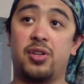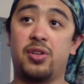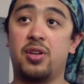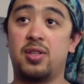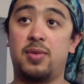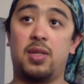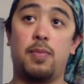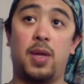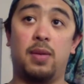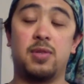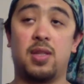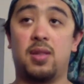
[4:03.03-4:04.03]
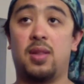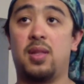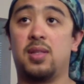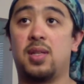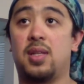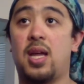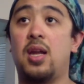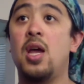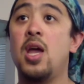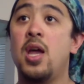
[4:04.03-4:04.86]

and turns them into memes and things like that.